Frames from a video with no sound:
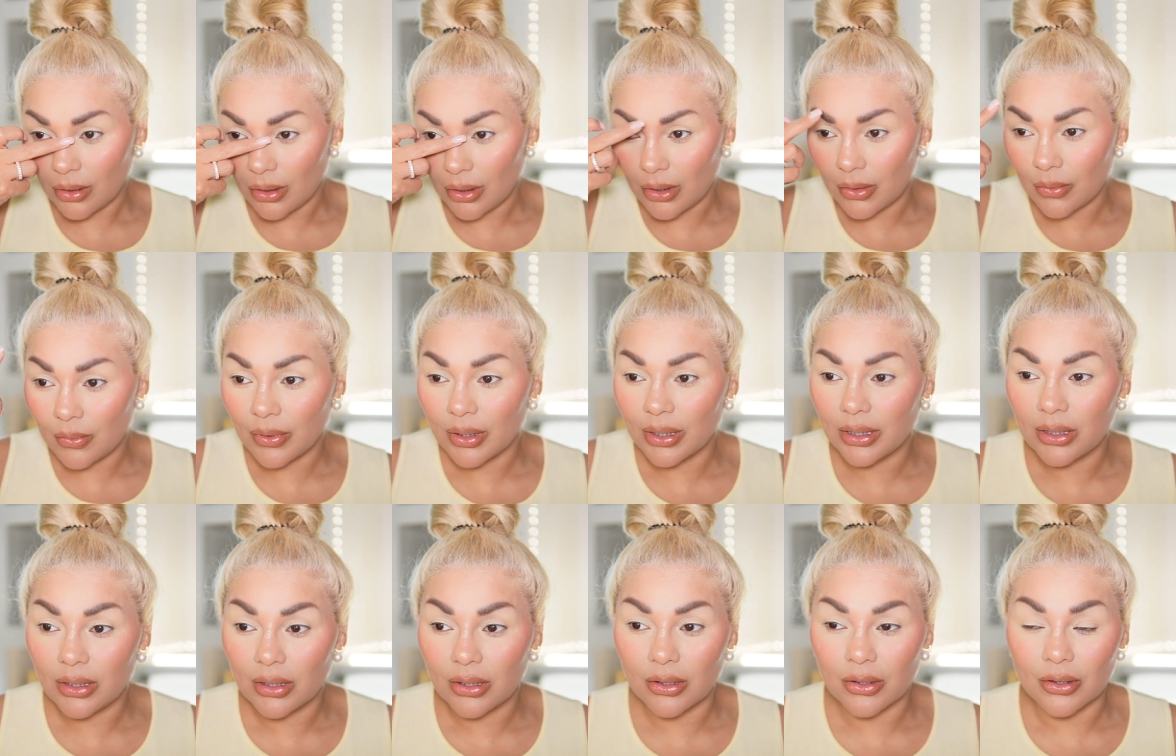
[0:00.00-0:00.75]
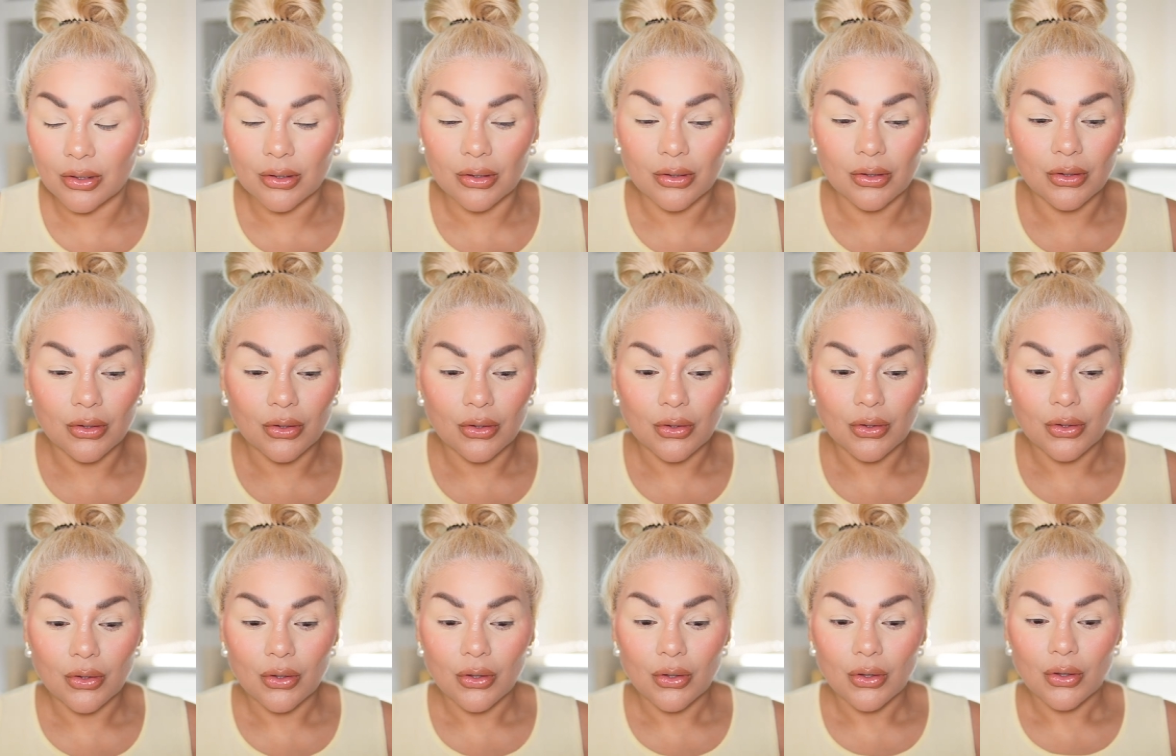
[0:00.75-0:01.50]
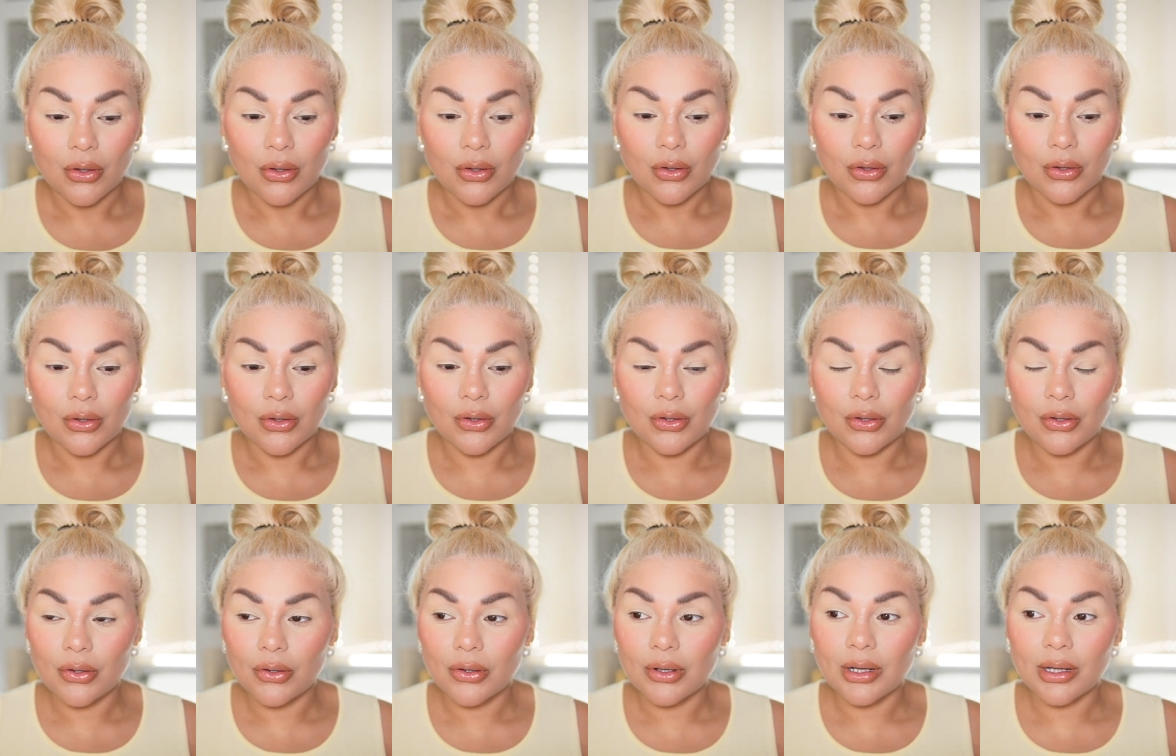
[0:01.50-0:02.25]
and right here
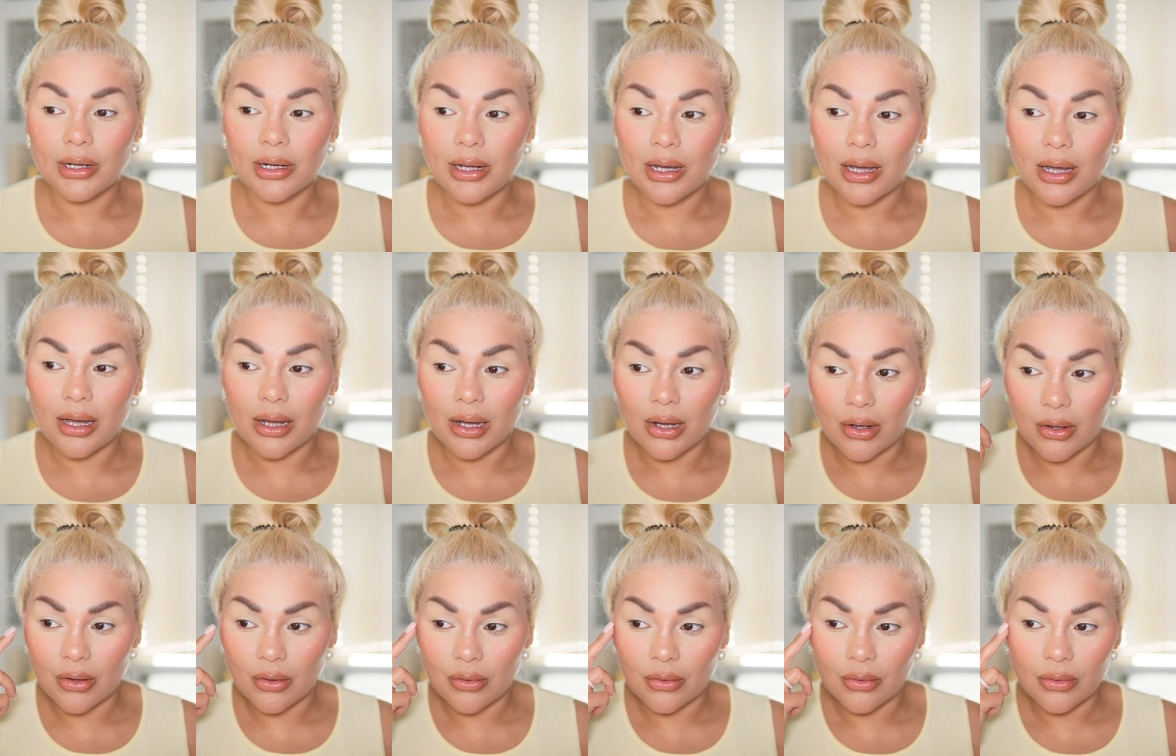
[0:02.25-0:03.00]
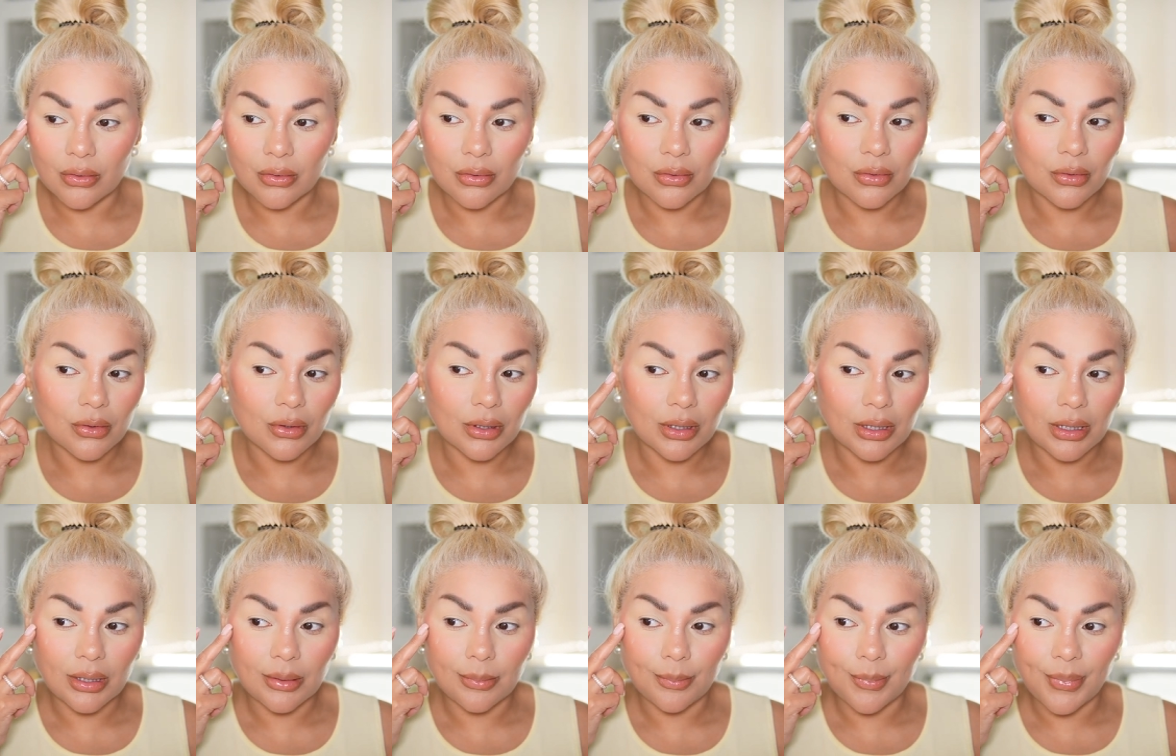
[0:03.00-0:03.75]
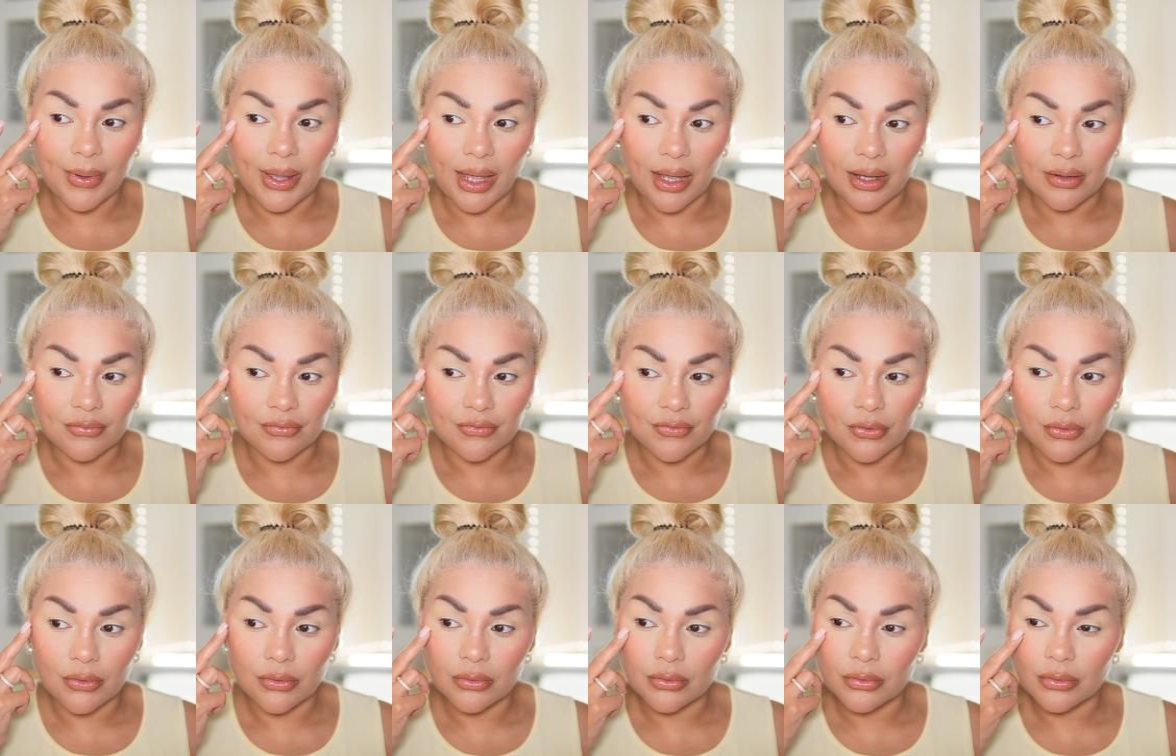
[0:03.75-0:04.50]
look at how
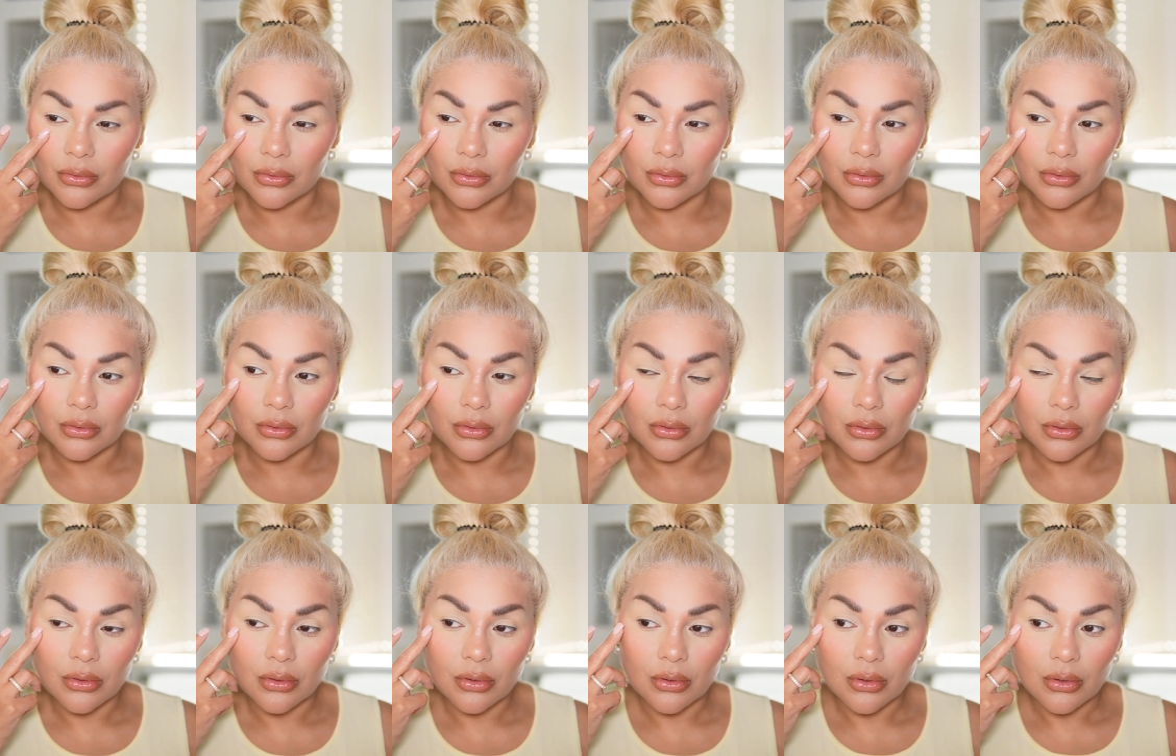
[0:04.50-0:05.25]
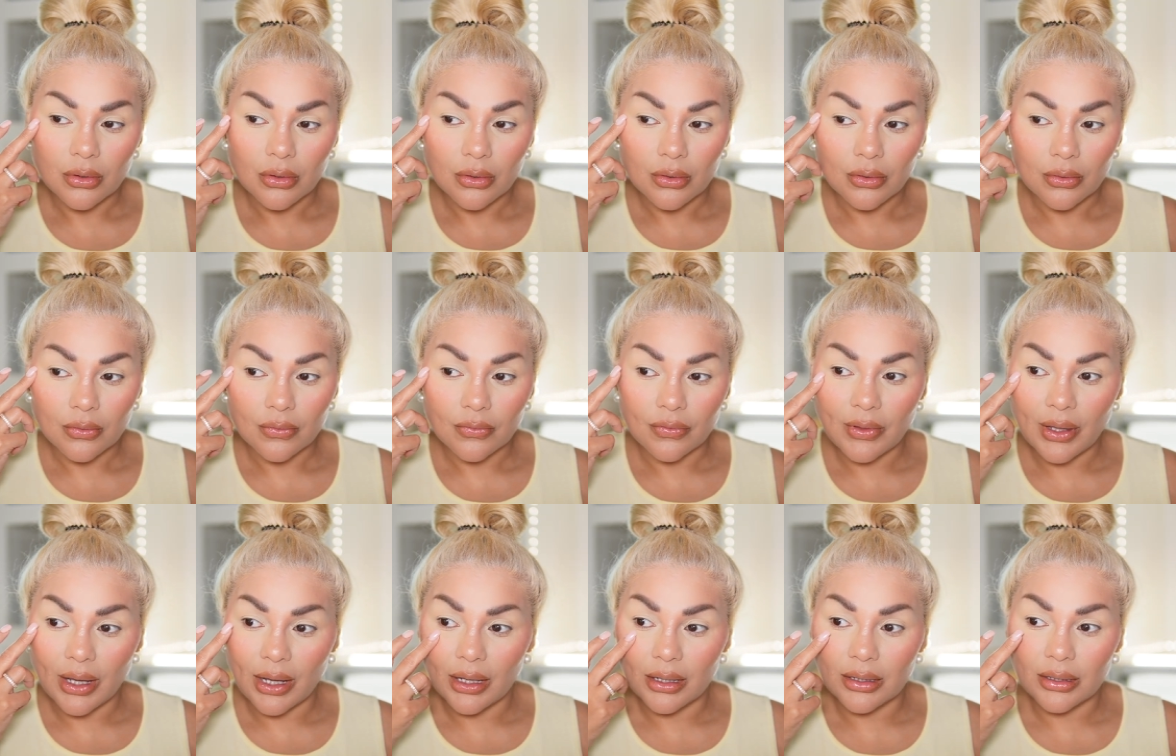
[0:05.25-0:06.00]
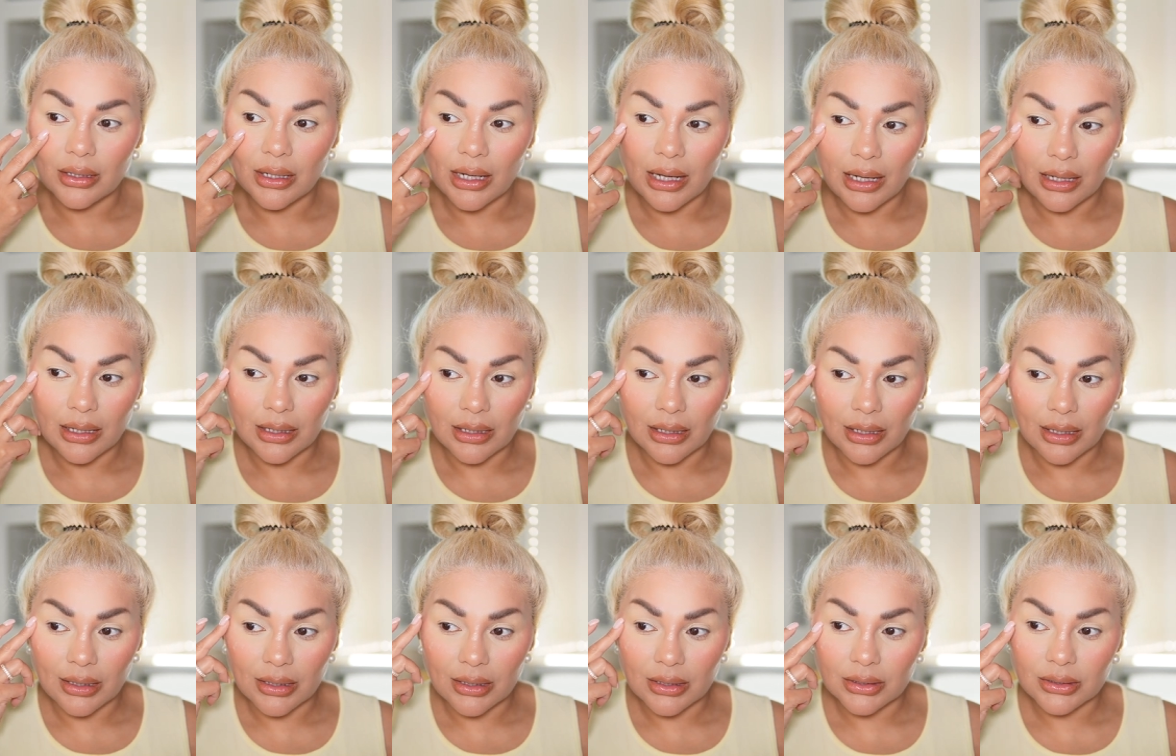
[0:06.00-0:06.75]
impactful that
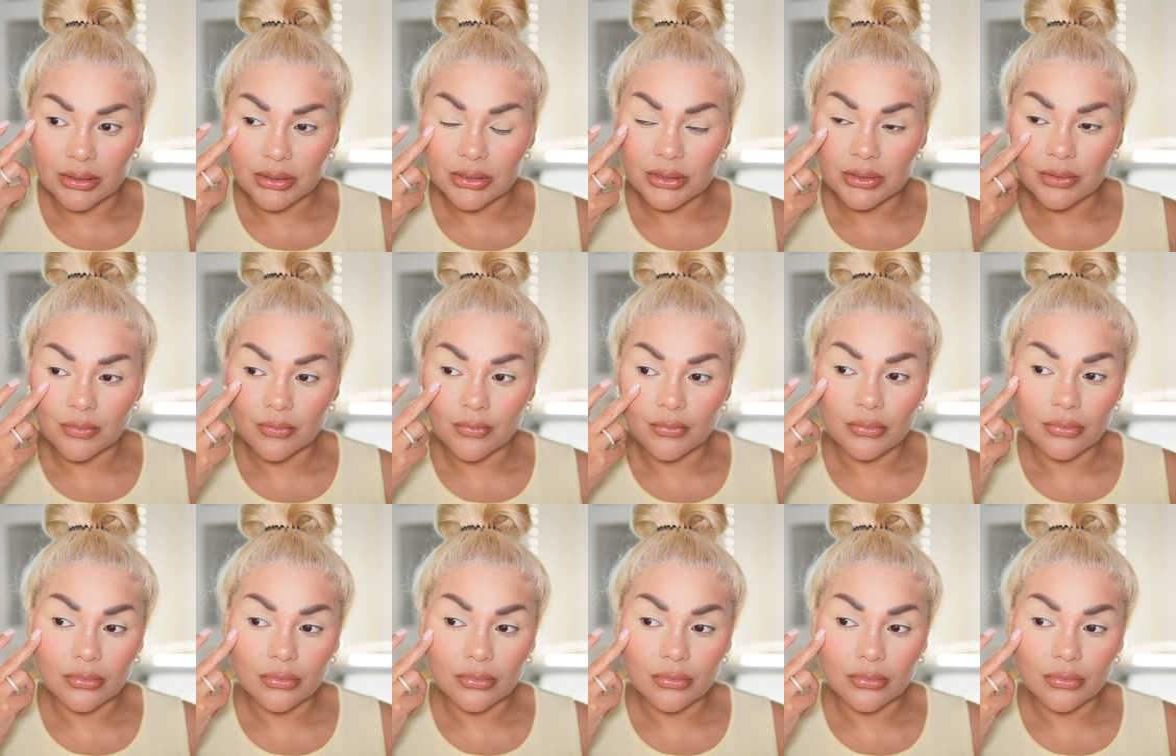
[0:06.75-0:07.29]
highlight is